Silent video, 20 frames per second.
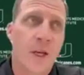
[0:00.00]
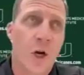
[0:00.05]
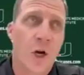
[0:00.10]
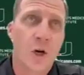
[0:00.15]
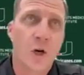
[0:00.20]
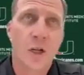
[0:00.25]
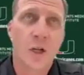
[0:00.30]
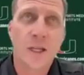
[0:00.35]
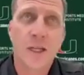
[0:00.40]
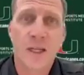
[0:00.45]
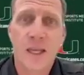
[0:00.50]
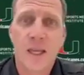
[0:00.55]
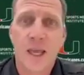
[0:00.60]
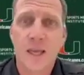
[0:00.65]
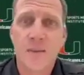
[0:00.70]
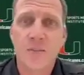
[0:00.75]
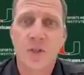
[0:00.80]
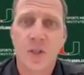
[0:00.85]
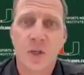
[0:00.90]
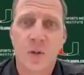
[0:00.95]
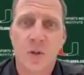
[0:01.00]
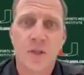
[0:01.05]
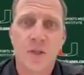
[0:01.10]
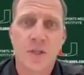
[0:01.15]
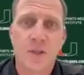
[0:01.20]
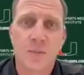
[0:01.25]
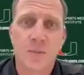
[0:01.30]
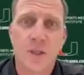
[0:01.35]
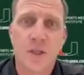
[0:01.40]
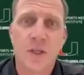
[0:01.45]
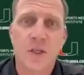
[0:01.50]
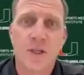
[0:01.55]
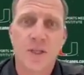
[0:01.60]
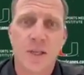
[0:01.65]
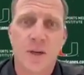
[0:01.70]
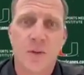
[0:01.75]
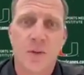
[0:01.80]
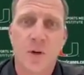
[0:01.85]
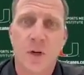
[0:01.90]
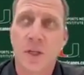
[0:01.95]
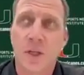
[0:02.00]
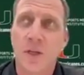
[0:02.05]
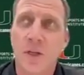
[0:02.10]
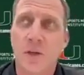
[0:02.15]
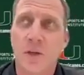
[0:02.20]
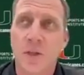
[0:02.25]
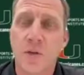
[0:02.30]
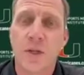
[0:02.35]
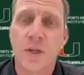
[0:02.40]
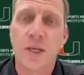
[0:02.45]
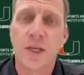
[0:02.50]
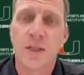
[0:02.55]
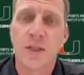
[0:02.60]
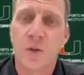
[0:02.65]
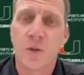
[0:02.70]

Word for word: early in the game showing some looks that were a little unique